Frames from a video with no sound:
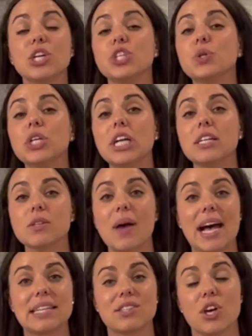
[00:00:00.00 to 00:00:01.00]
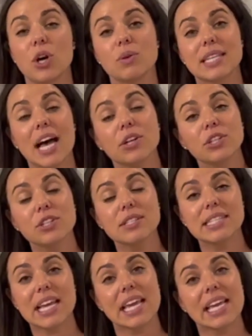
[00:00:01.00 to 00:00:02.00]
You could also ask the hotel you're
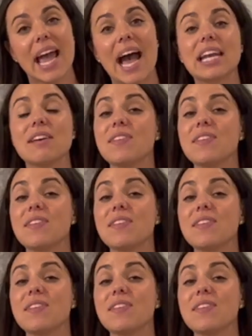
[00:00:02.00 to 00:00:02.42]
staying at